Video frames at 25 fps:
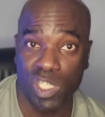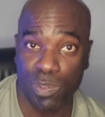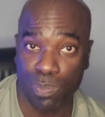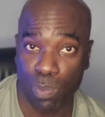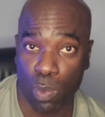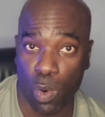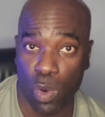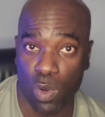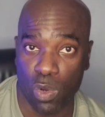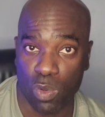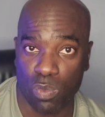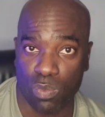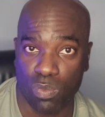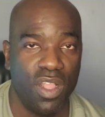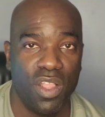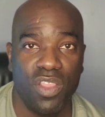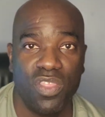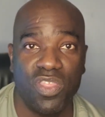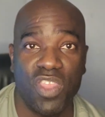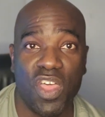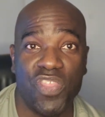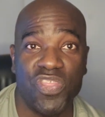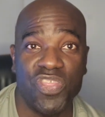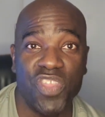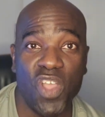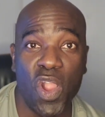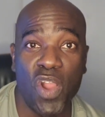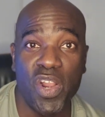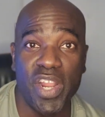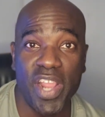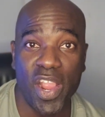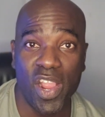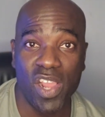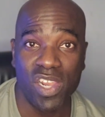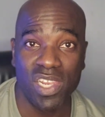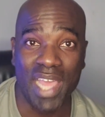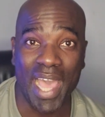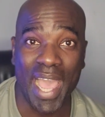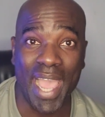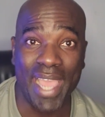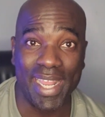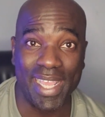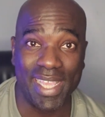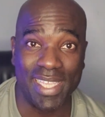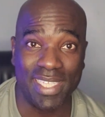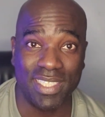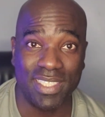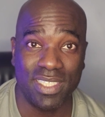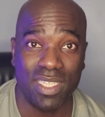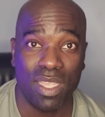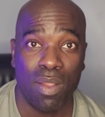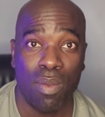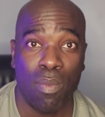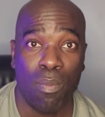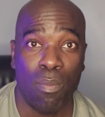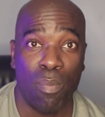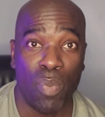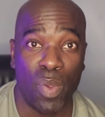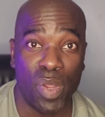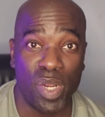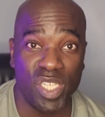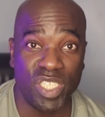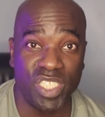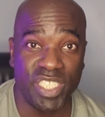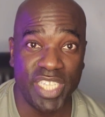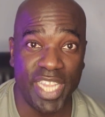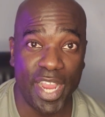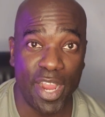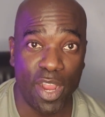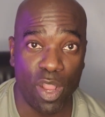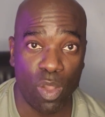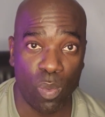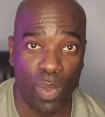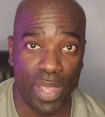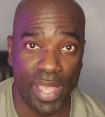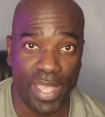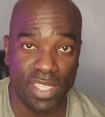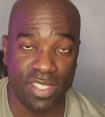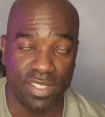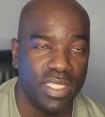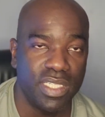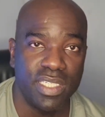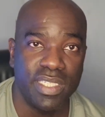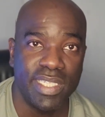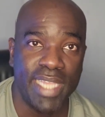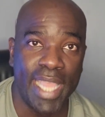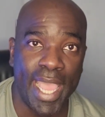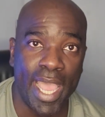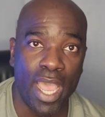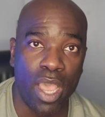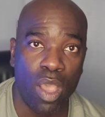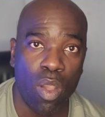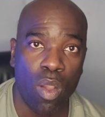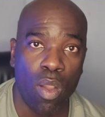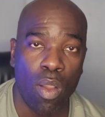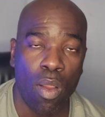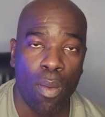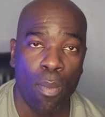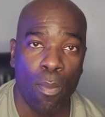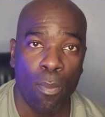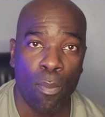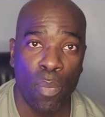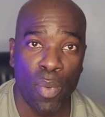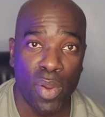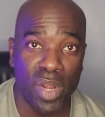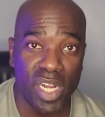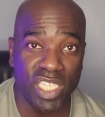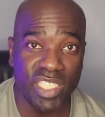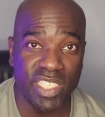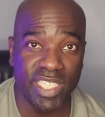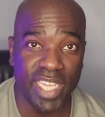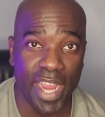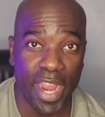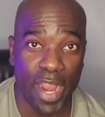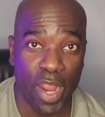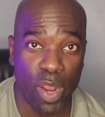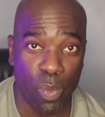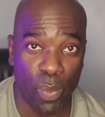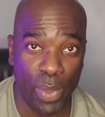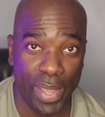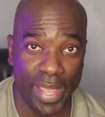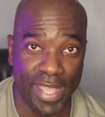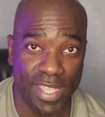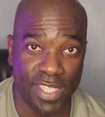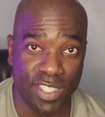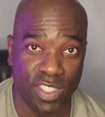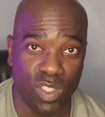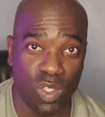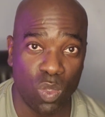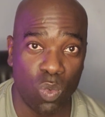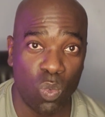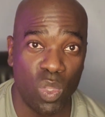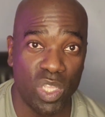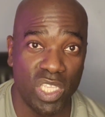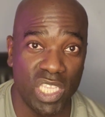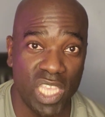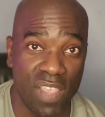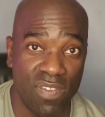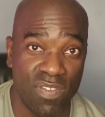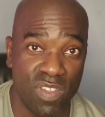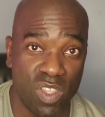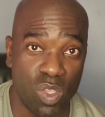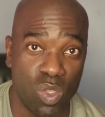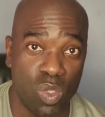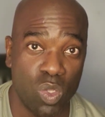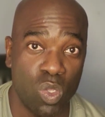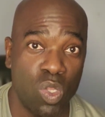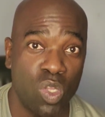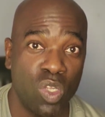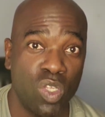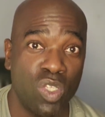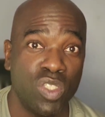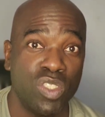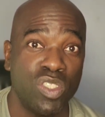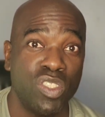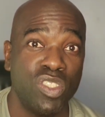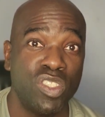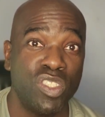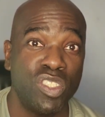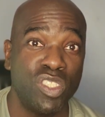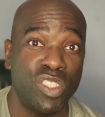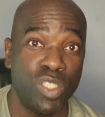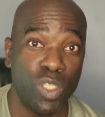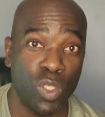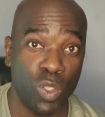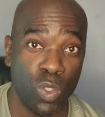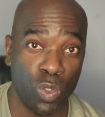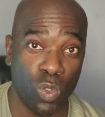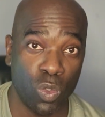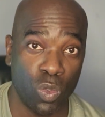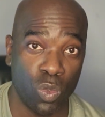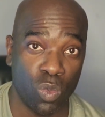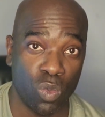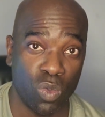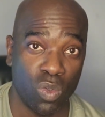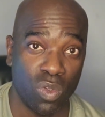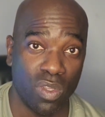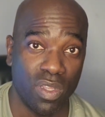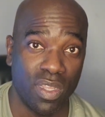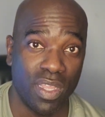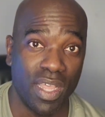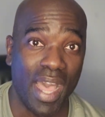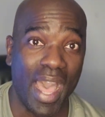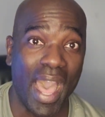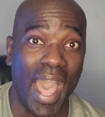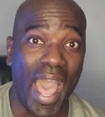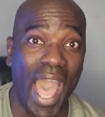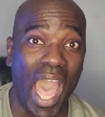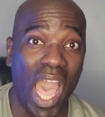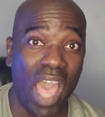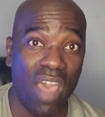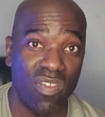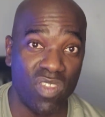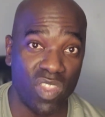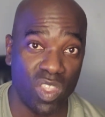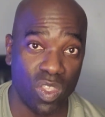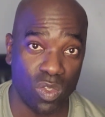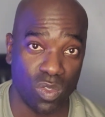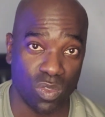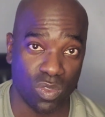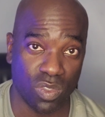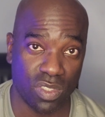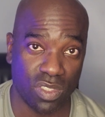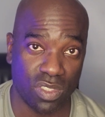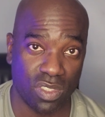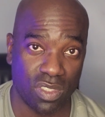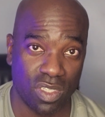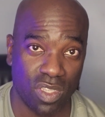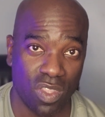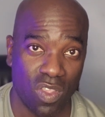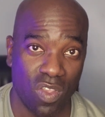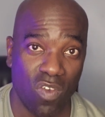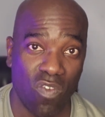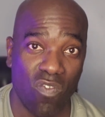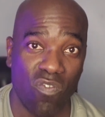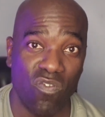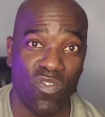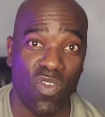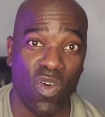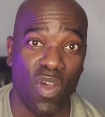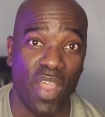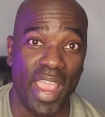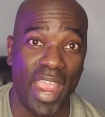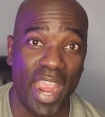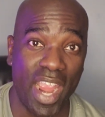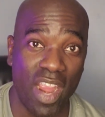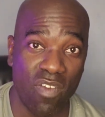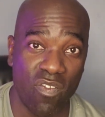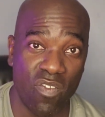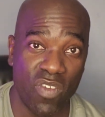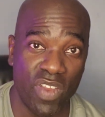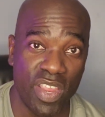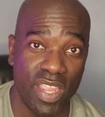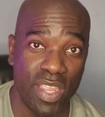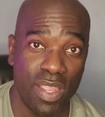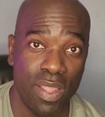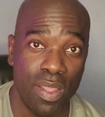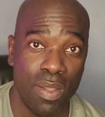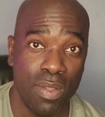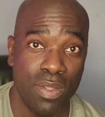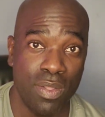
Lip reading: portal. The third airline is British Airways. Now, British Airways will give you 2 avios for every